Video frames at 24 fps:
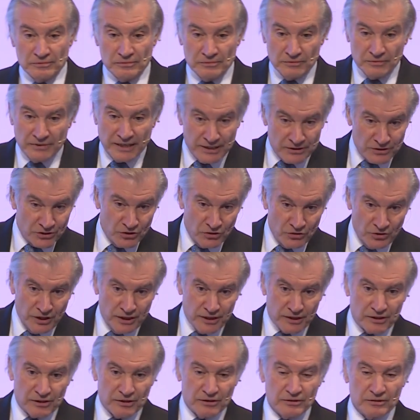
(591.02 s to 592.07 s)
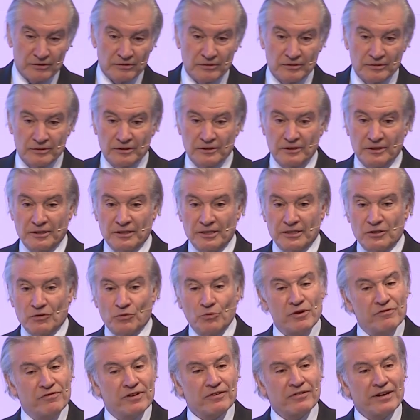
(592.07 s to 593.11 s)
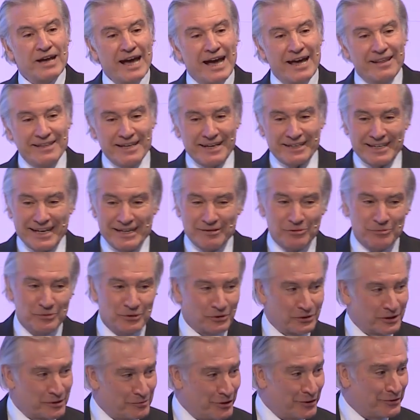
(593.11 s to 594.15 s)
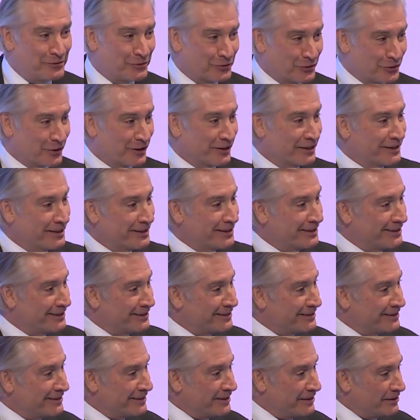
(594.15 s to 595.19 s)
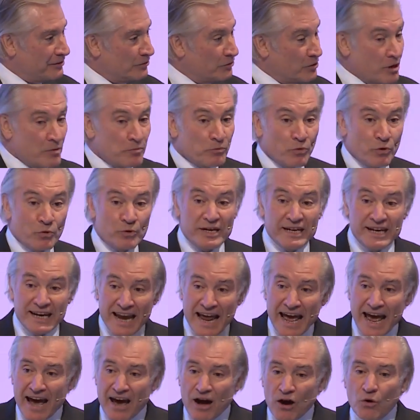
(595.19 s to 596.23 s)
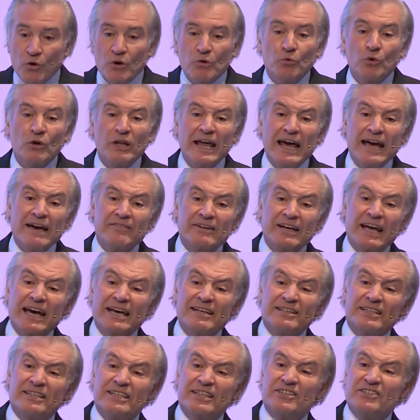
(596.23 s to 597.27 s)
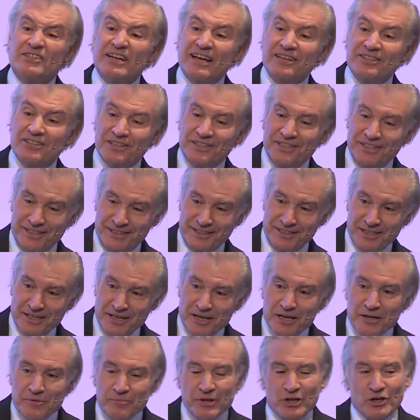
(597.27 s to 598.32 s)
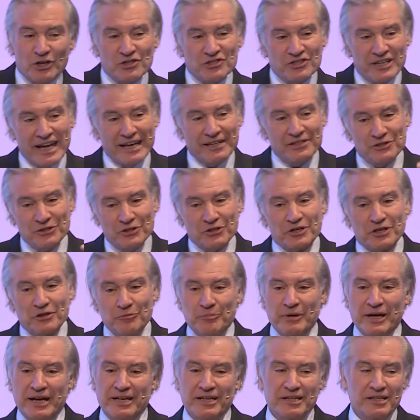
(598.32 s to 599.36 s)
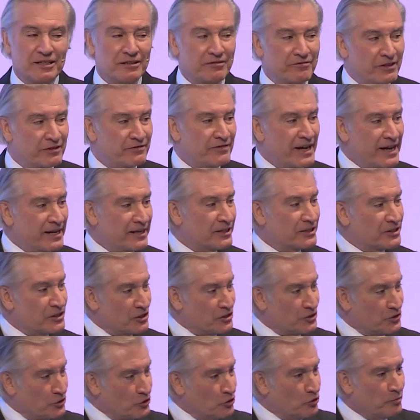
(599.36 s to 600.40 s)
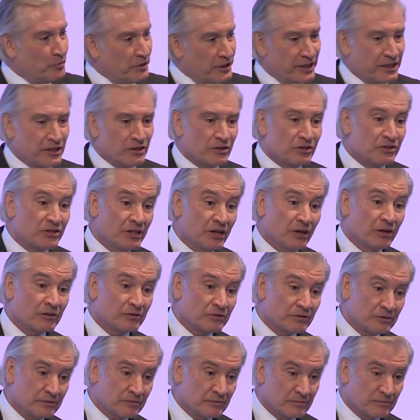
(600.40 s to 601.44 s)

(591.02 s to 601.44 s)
That's unique. We've never had that capability before. You know, but we now will have it as a necessity, because that's your competitive advantage, is you being yourself.